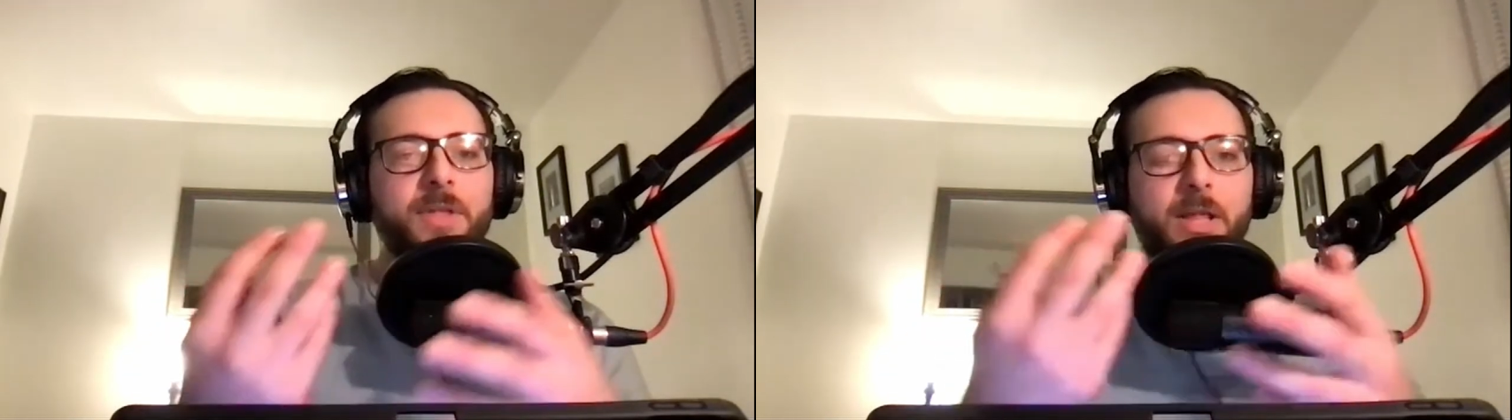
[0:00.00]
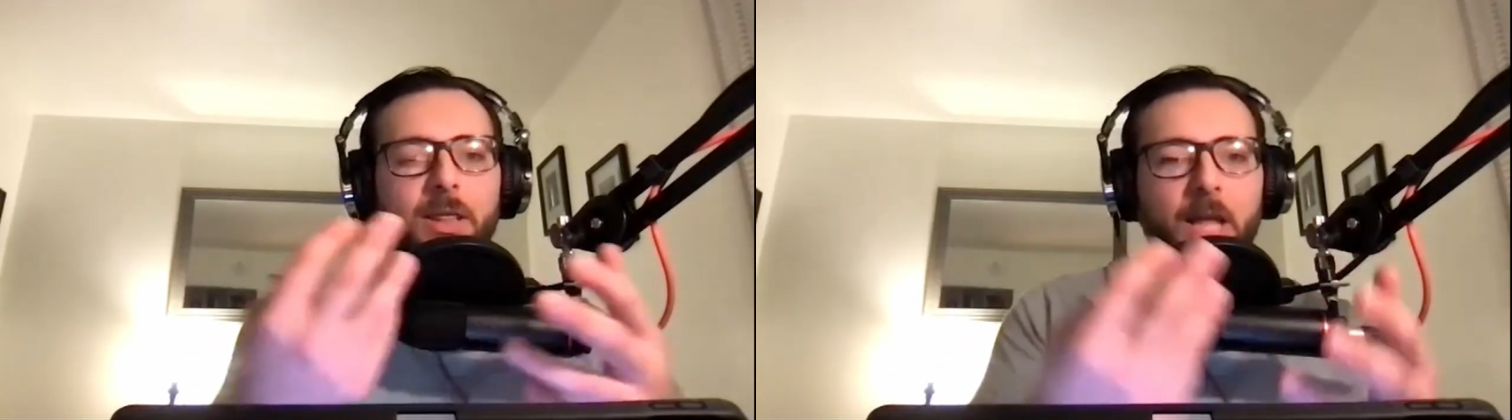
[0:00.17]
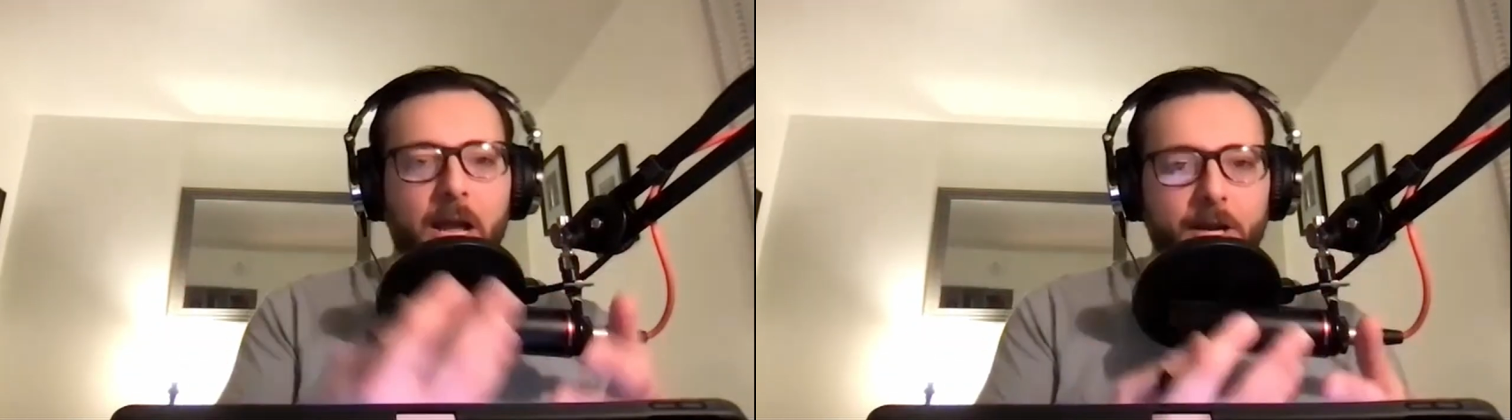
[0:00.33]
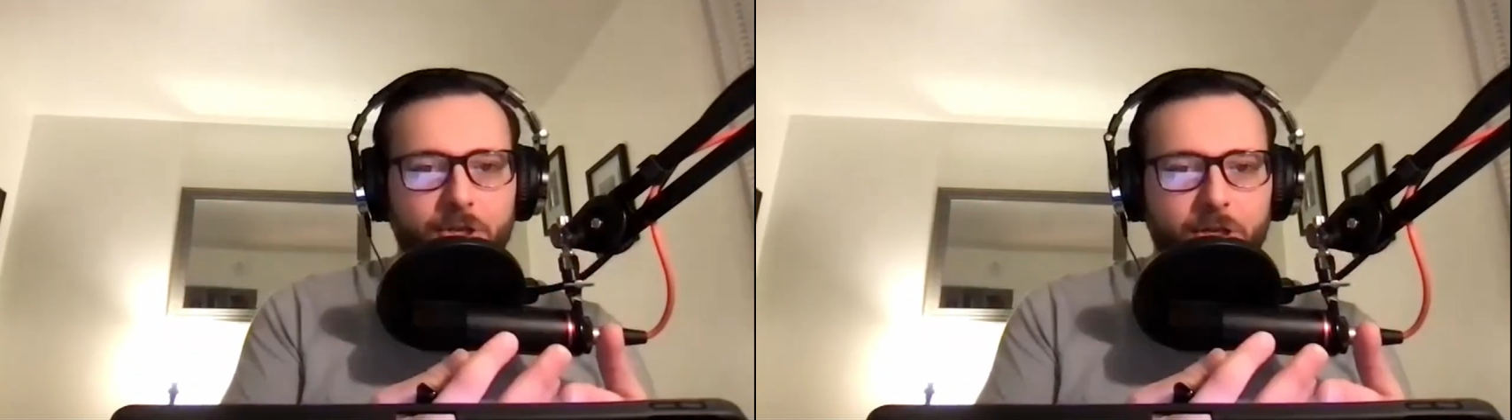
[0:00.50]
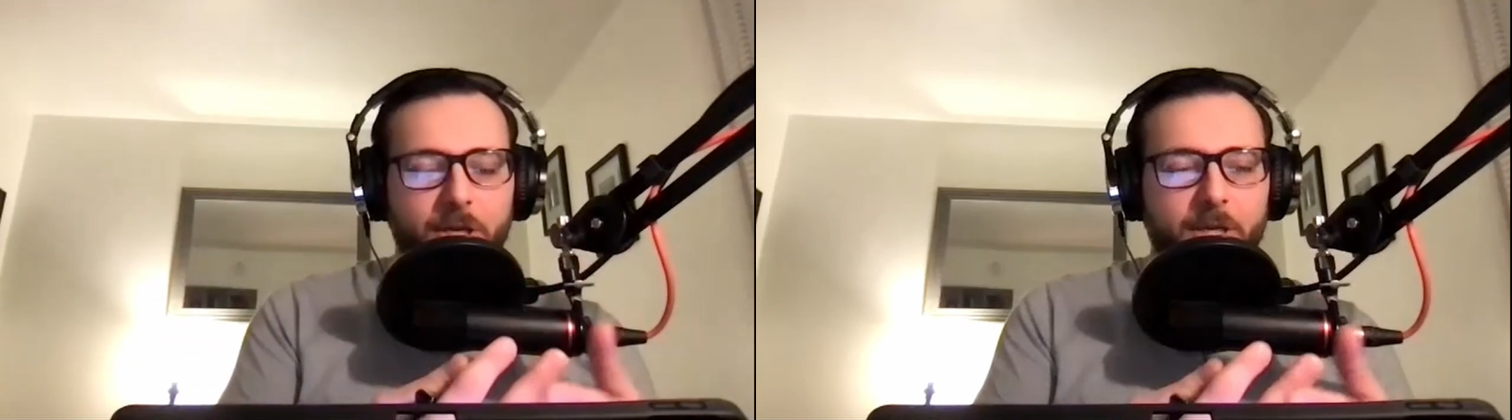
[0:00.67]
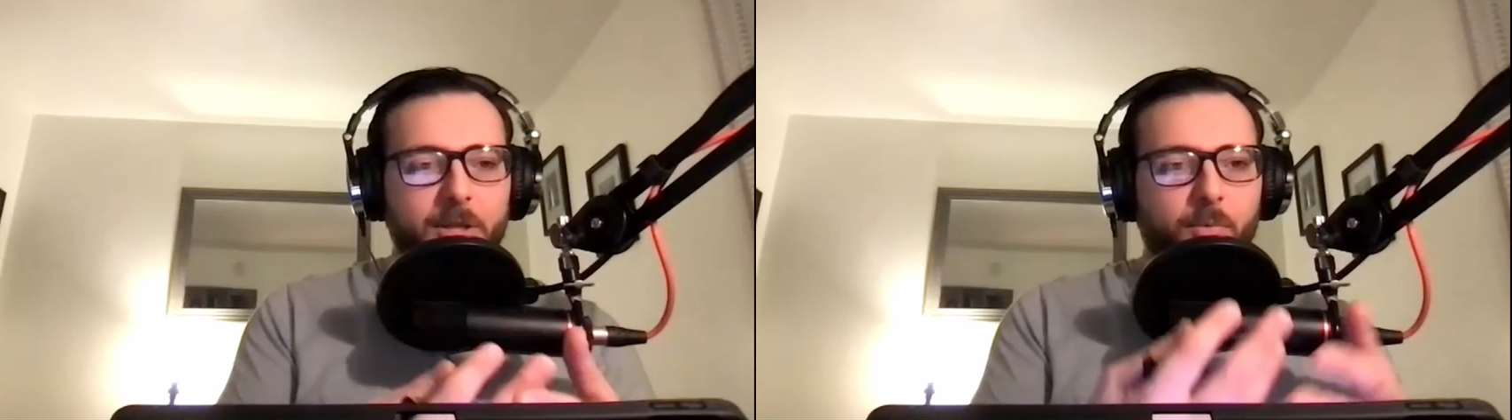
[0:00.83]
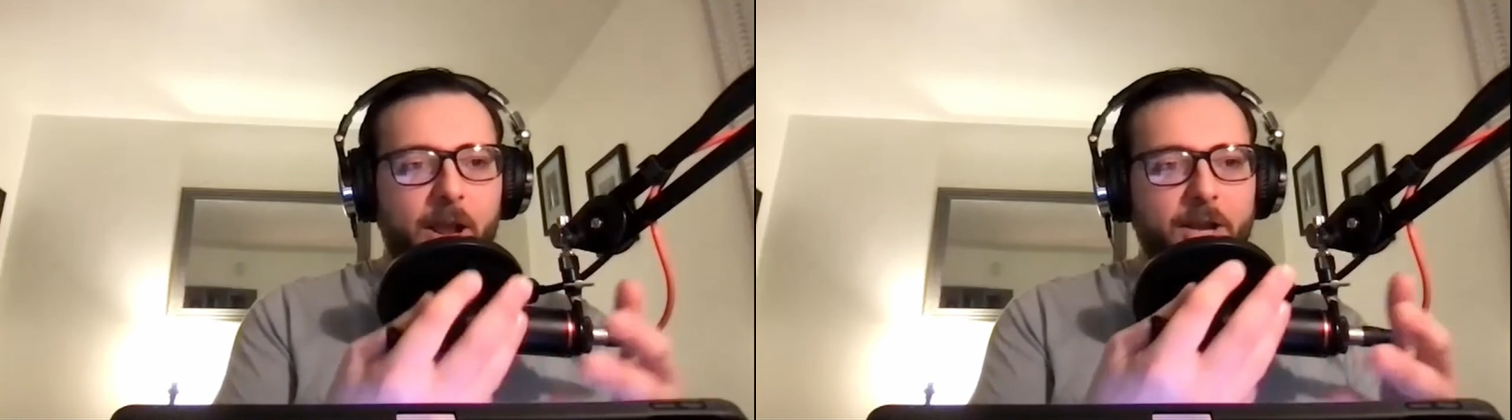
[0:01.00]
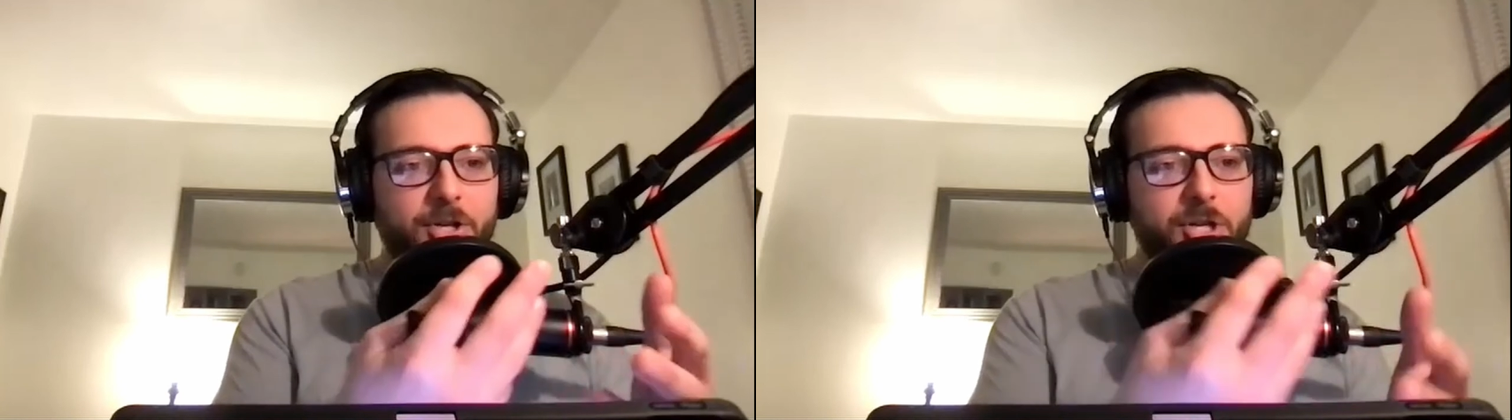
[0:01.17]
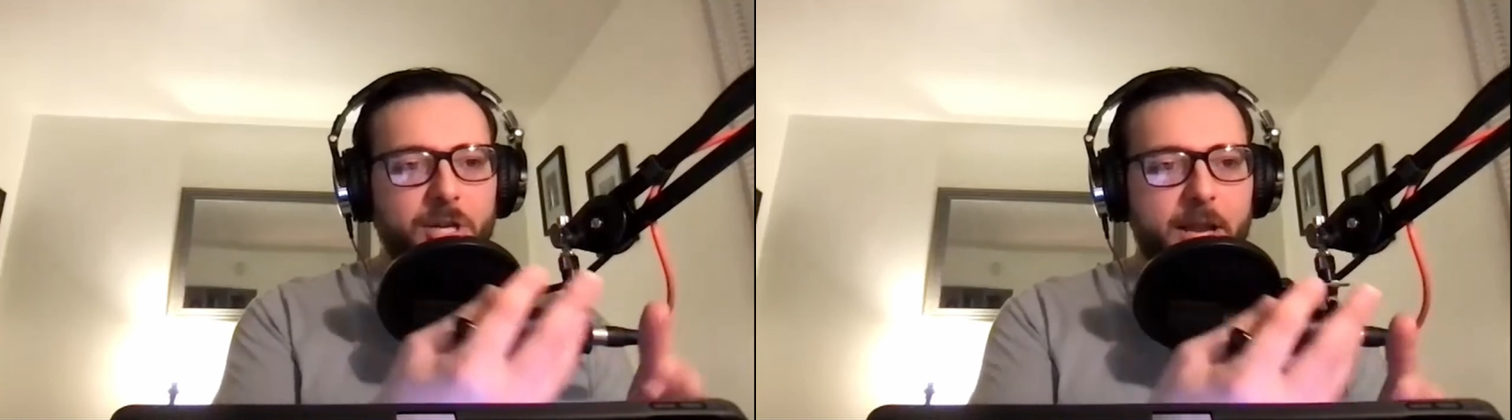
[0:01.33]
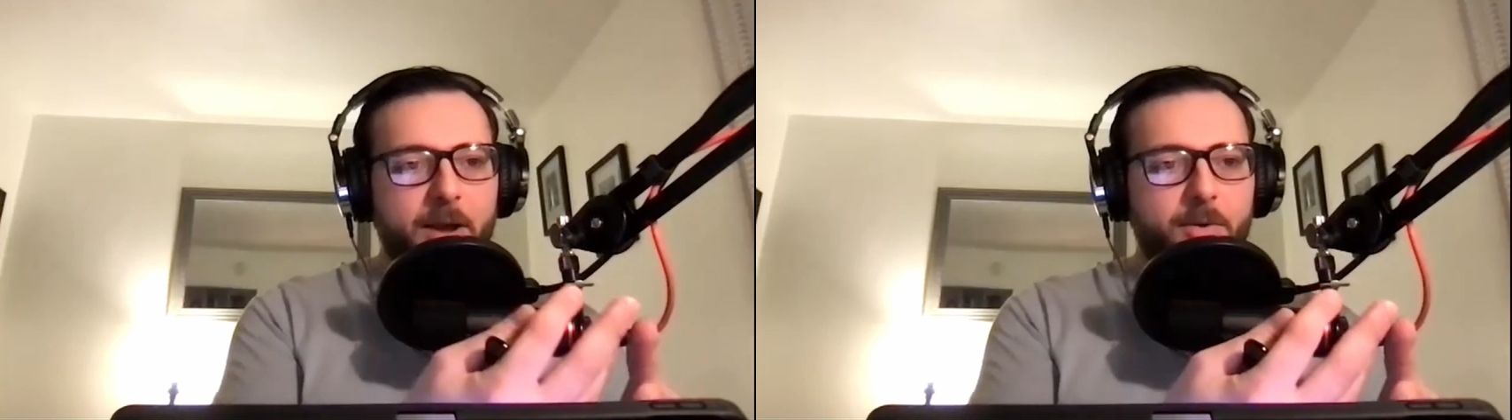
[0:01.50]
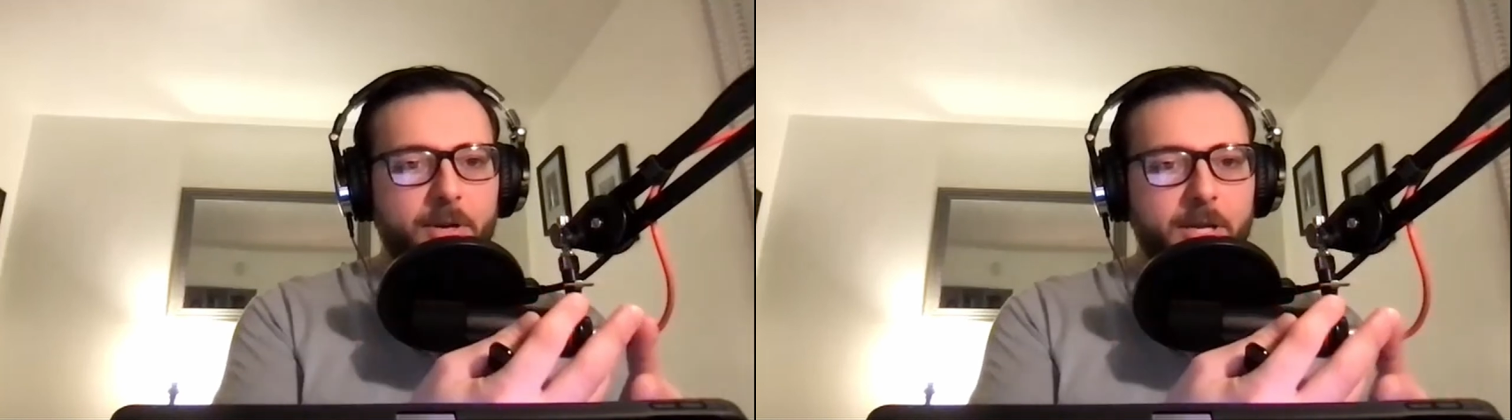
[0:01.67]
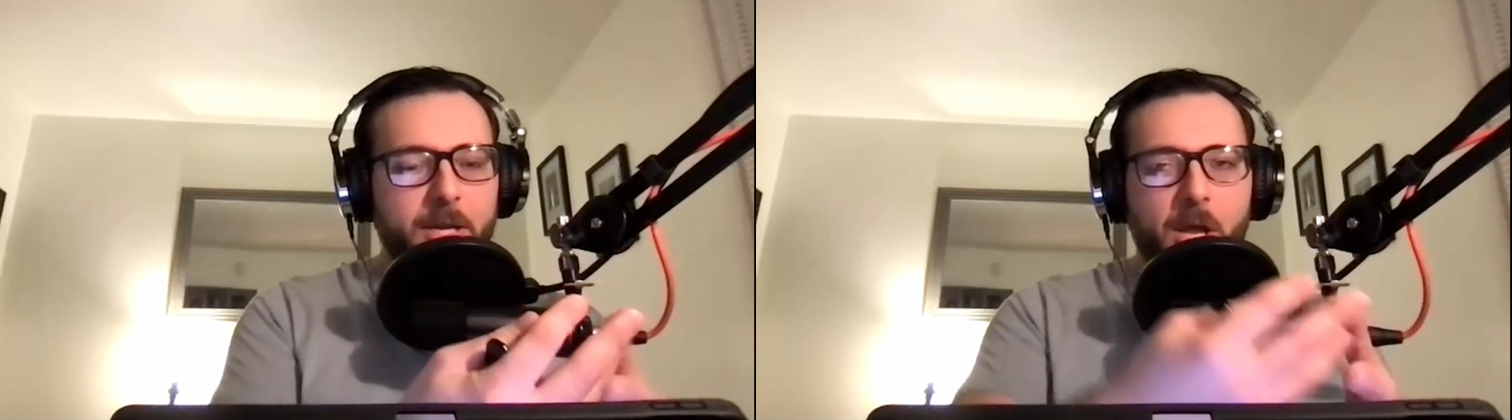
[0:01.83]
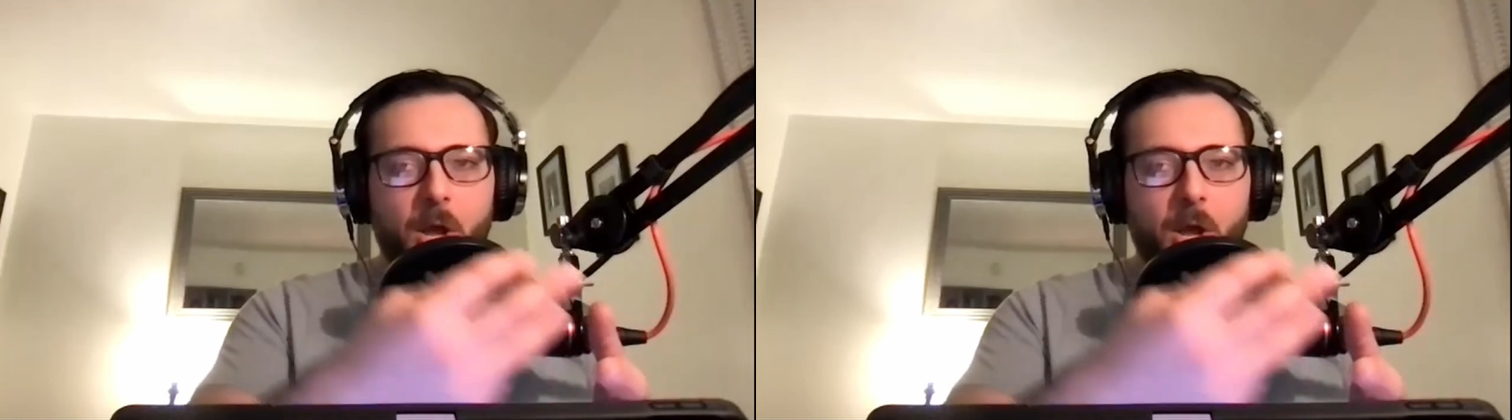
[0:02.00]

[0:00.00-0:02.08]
the logic and the rationality